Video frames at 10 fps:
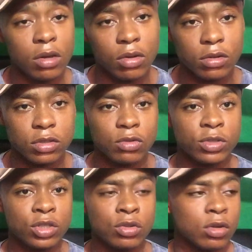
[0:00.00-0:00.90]
Long
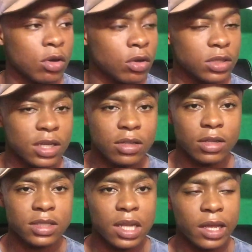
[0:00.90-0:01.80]
story short, Conte
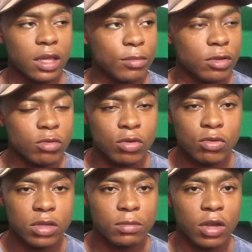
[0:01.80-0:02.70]
does like him. He
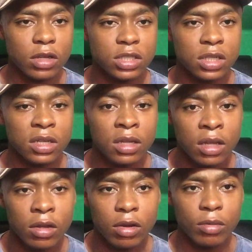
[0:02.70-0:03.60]
recalled him last year
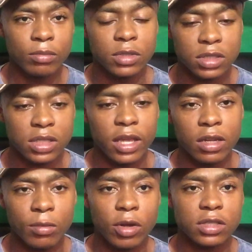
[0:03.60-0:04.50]
to stay
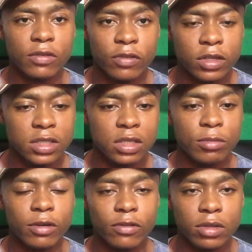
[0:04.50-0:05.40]
in amongst the first
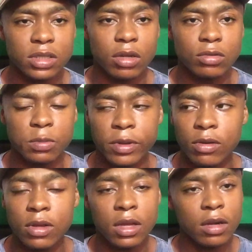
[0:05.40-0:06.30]
team after his loan spell.